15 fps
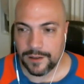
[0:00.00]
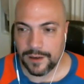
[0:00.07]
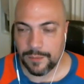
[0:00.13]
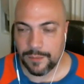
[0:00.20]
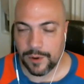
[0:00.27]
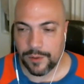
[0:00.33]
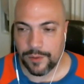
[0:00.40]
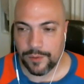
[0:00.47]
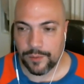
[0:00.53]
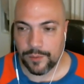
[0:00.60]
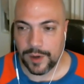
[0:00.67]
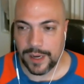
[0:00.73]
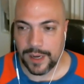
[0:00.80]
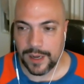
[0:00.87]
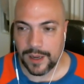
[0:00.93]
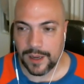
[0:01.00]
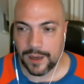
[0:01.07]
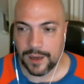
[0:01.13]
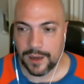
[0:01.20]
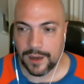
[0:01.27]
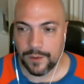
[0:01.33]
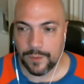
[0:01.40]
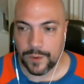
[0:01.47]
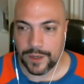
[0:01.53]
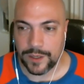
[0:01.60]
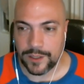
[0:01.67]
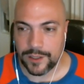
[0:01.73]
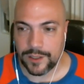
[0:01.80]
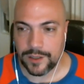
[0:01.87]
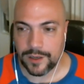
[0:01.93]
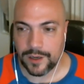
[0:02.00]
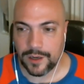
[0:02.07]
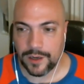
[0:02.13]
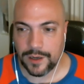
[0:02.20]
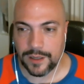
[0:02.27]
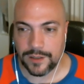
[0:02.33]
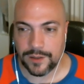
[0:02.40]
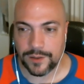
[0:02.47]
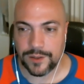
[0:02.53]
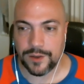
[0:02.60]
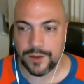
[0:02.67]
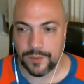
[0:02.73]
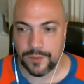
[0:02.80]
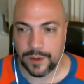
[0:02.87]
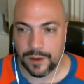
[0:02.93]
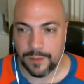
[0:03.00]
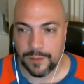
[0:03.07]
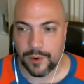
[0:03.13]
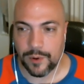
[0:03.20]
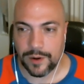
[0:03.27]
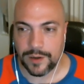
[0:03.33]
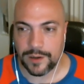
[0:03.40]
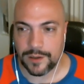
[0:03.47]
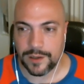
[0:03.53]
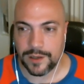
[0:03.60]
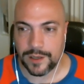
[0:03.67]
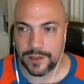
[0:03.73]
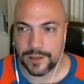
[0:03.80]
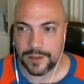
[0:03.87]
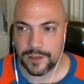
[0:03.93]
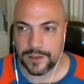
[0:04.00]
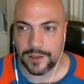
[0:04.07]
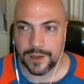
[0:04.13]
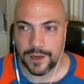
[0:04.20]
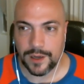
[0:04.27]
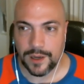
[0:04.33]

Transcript: number three, which is also really important, is